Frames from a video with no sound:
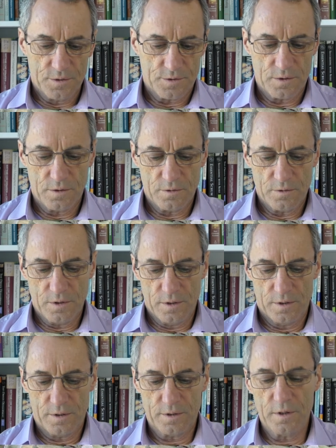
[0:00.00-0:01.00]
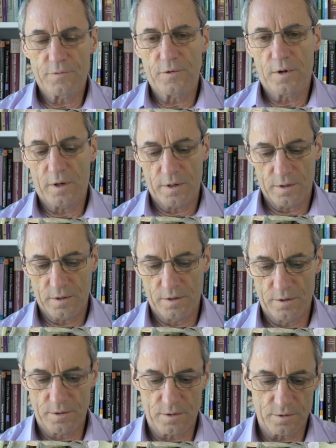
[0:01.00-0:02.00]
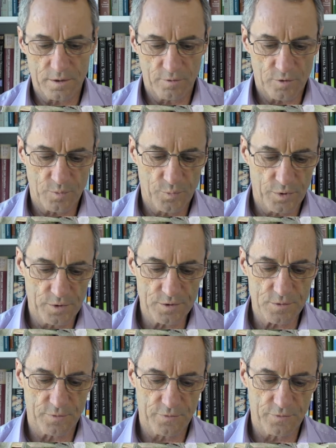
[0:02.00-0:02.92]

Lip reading: So identifying concurrent components,